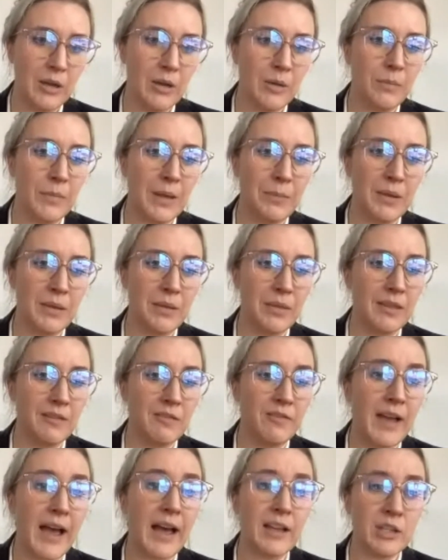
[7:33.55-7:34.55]
maybe the
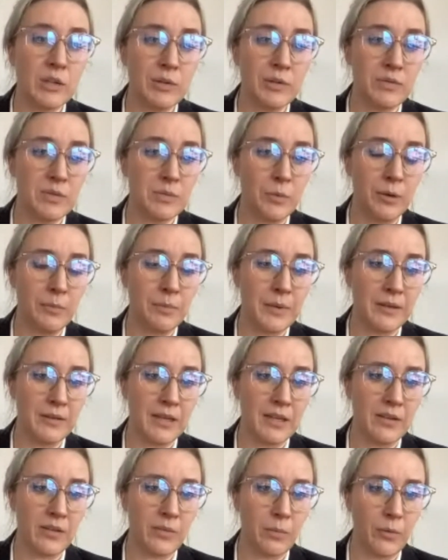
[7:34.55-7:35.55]
value of smart
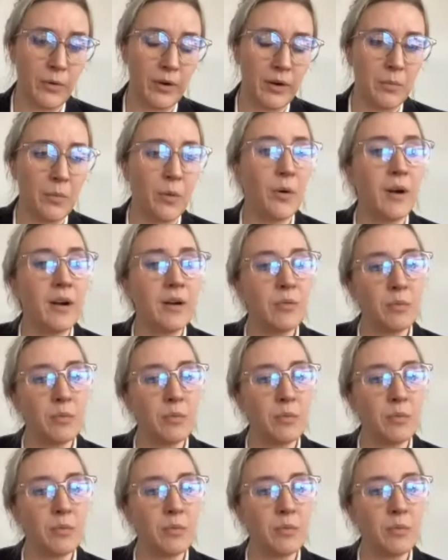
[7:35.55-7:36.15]
buildings more and more.